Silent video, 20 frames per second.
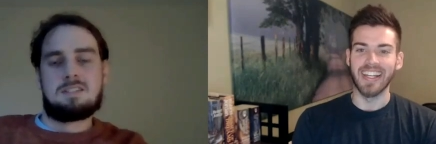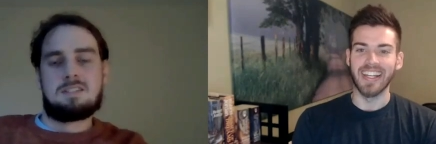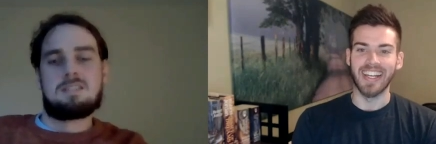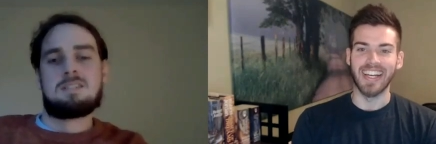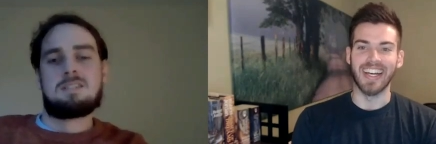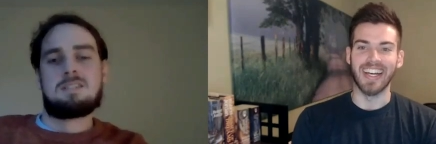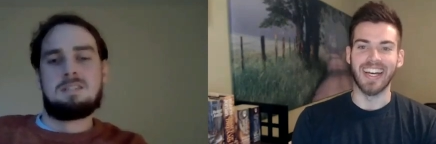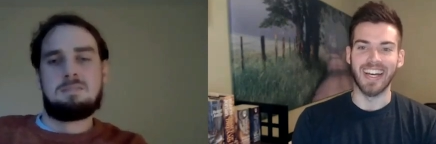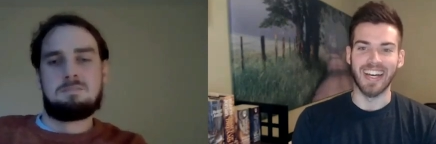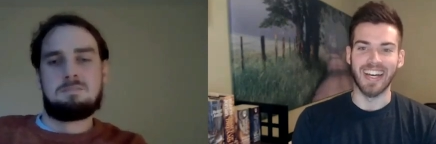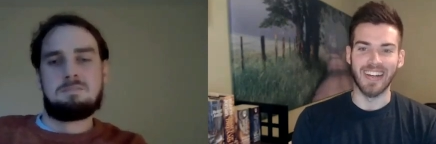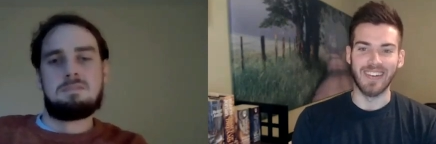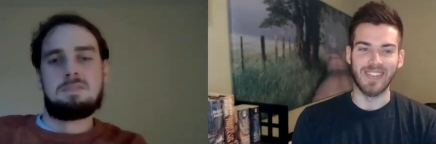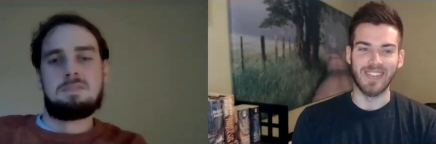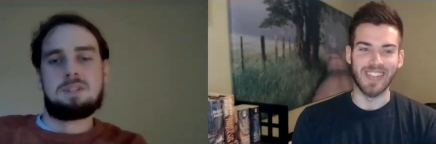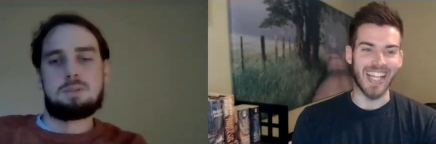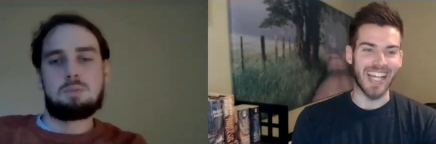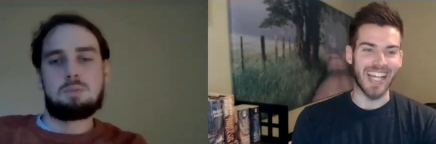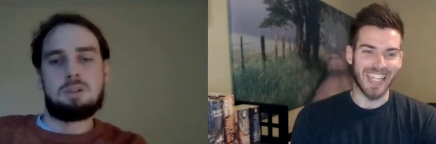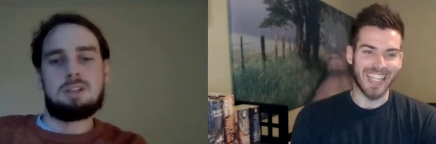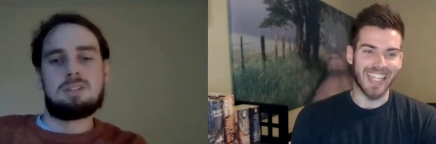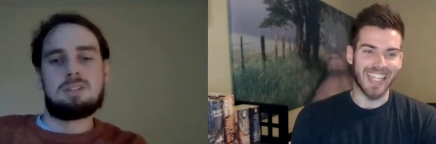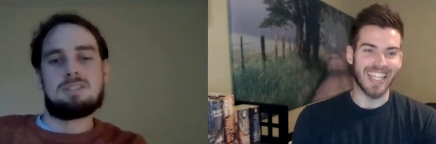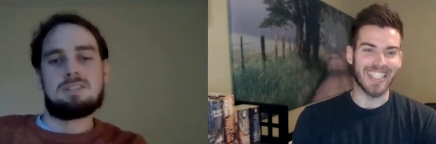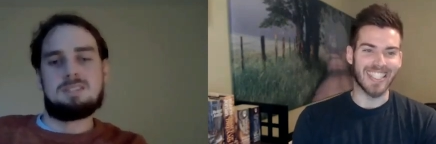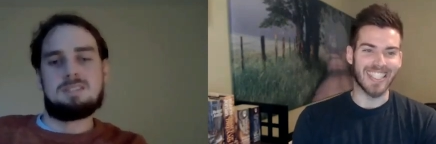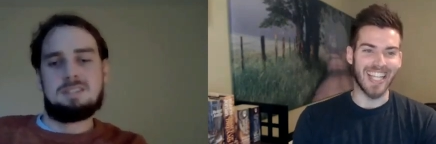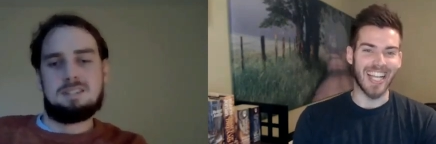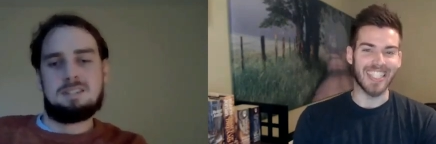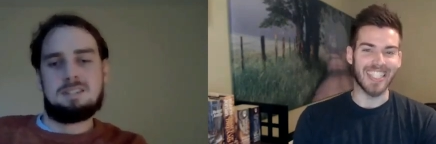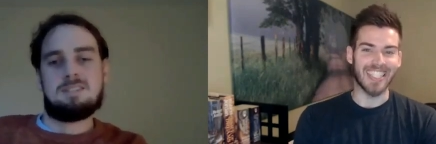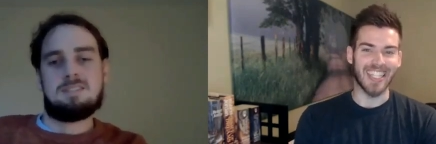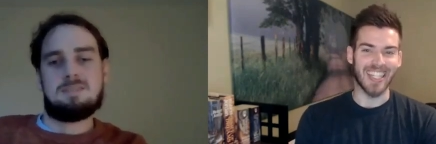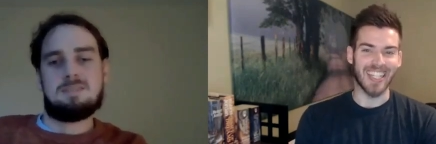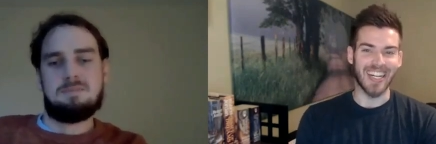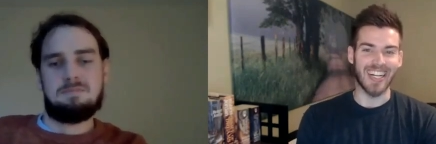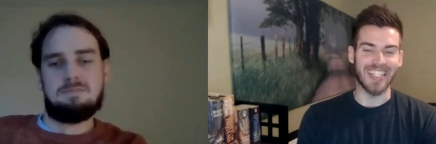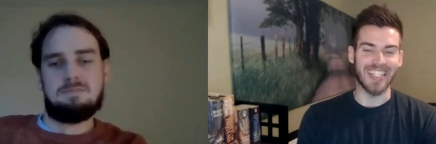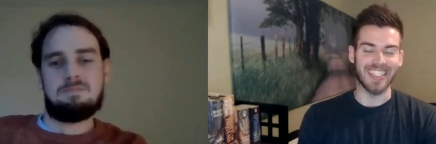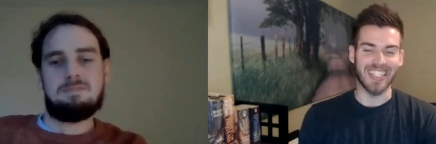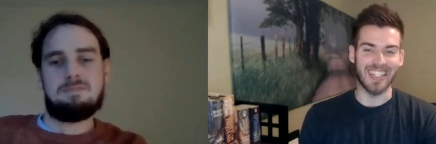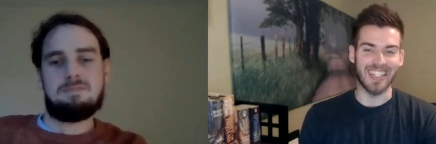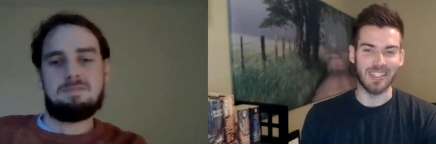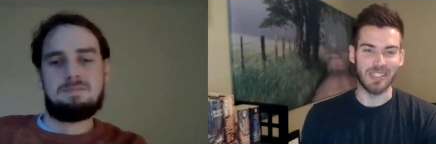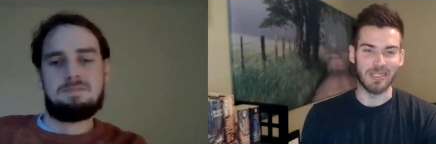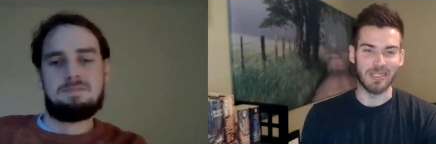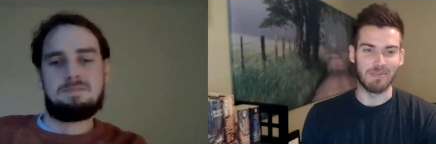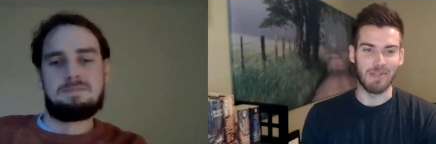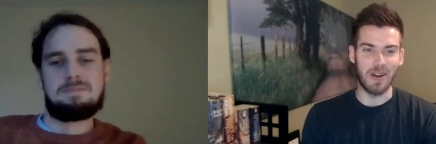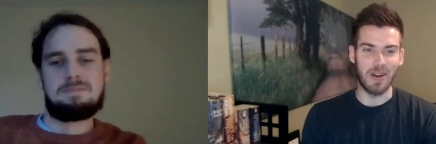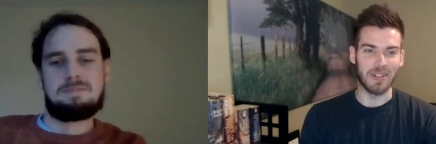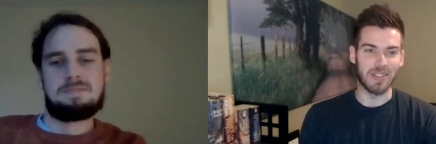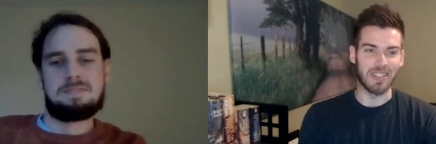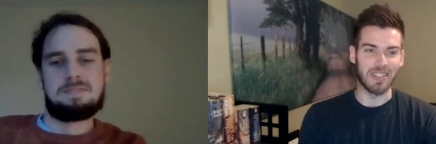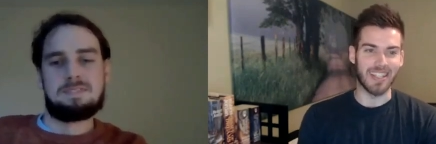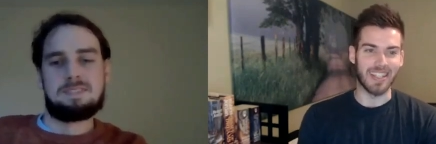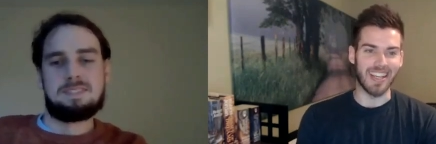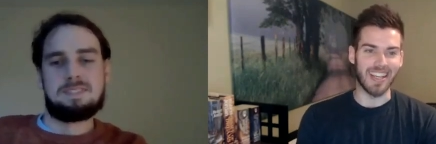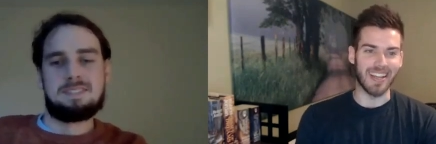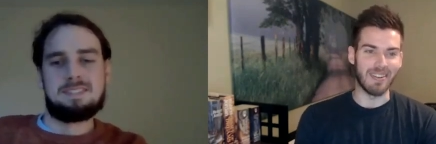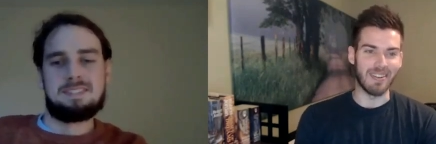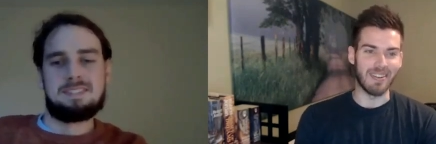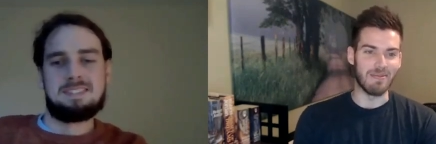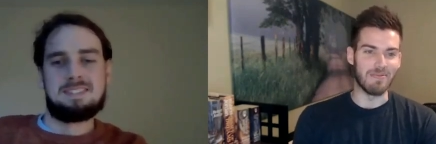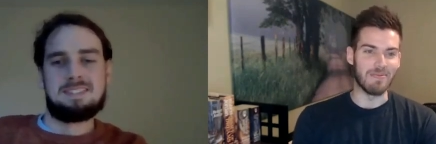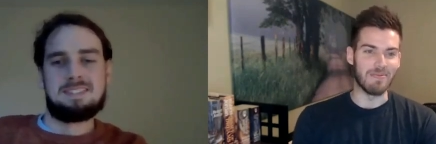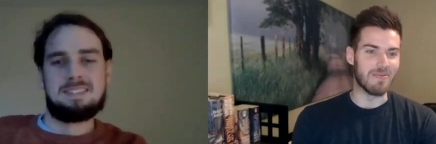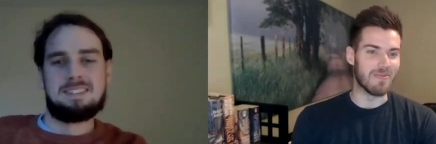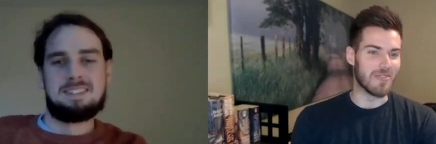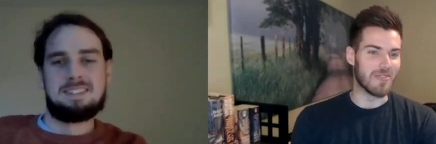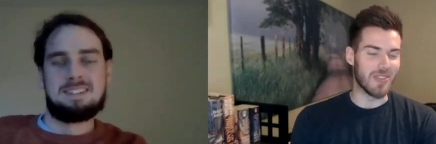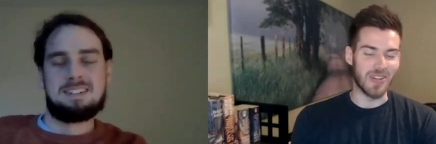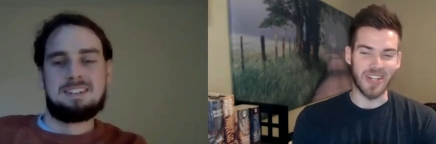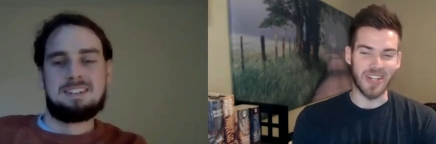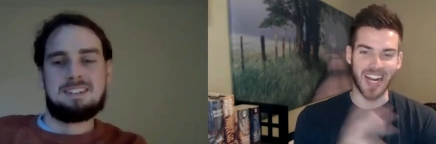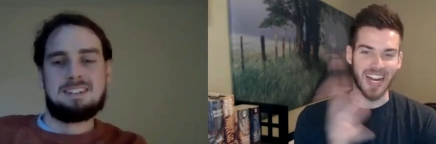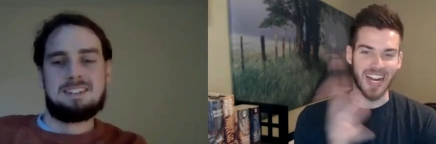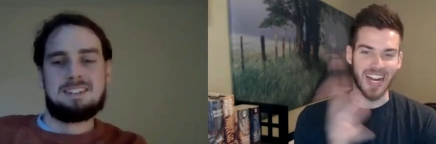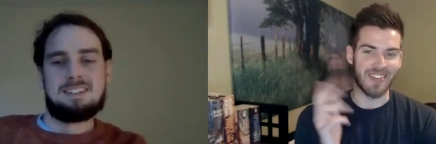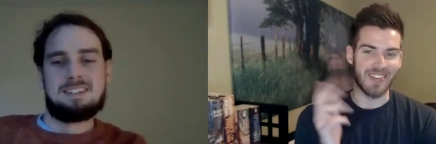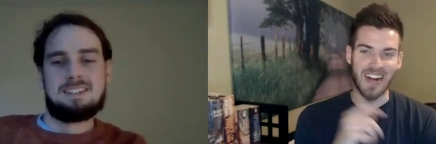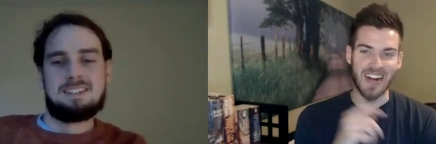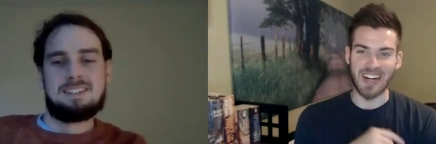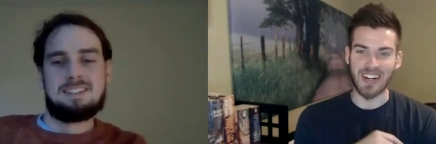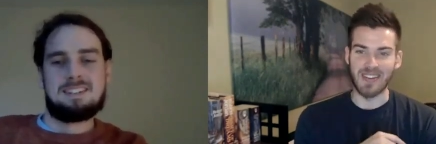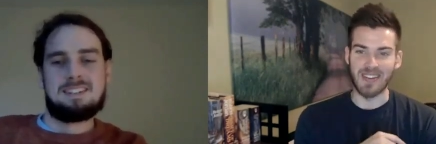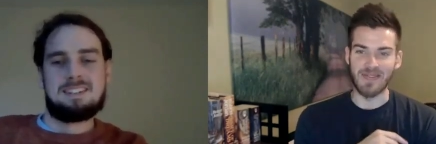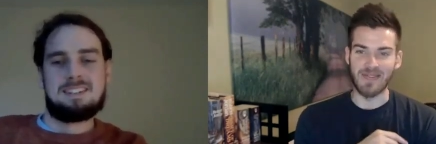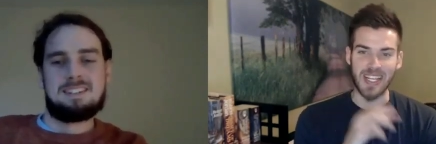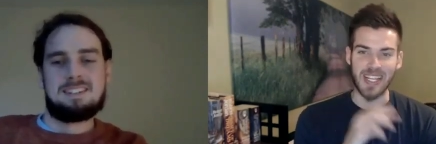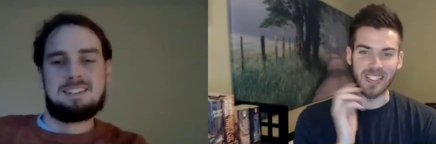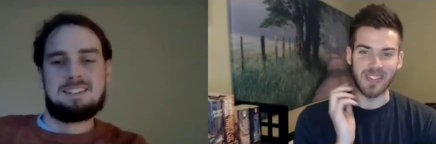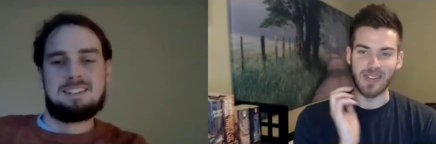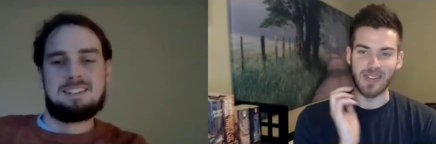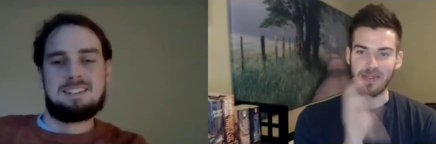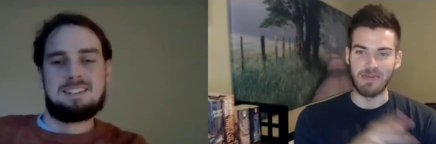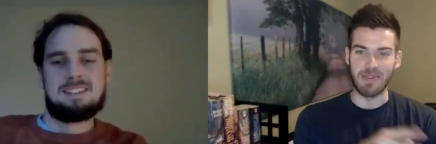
Speaker 1: uh, but that that that's hilarious that it was both the through kind of random means we